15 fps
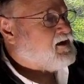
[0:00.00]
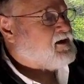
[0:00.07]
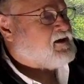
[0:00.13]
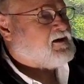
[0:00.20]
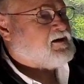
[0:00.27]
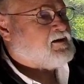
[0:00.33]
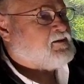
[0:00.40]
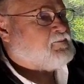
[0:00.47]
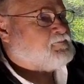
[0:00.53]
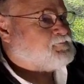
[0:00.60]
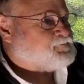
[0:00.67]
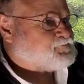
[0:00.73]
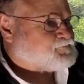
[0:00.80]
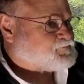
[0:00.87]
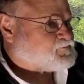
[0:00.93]

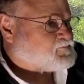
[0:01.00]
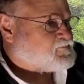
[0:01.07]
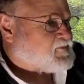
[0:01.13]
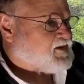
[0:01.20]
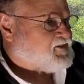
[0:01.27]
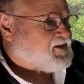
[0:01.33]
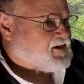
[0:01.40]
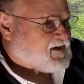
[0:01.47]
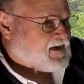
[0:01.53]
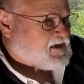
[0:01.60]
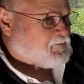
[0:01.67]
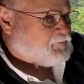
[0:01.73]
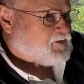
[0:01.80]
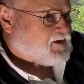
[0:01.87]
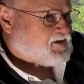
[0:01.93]

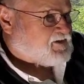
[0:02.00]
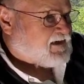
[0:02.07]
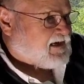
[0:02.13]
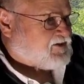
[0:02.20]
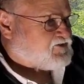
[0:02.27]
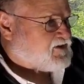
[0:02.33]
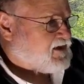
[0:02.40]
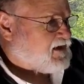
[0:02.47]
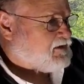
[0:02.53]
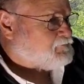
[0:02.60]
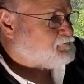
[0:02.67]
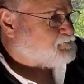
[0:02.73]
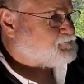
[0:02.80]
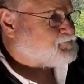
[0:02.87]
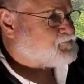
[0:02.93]
1080p dash
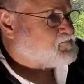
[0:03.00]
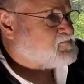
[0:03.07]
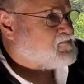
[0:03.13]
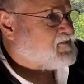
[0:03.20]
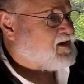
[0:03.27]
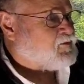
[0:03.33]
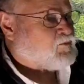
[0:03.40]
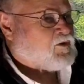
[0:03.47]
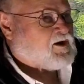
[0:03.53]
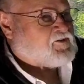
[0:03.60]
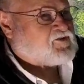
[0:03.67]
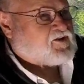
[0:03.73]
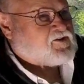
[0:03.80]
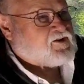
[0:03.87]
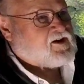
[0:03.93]
cam. It
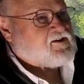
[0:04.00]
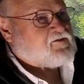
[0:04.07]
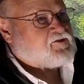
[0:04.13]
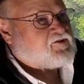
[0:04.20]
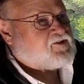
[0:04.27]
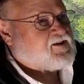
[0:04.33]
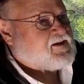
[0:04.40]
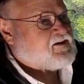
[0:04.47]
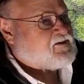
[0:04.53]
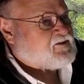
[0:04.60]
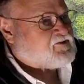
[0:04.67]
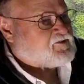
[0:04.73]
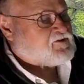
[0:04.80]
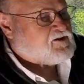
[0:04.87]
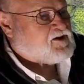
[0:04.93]
runs continuously
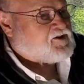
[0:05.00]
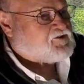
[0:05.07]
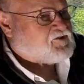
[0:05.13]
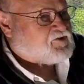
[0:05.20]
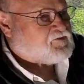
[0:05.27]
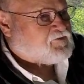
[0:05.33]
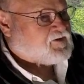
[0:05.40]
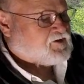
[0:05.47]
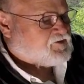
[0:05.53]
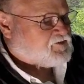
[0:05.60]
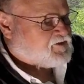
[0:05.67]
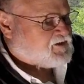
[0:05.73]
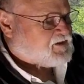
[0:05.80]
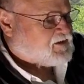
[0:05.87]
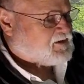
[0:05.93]
as long as
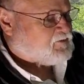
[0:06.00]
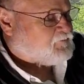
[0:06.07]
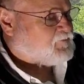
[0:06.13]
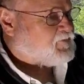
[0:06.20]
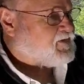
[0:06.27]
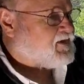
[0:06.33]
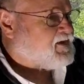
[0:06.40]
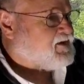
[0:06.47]
the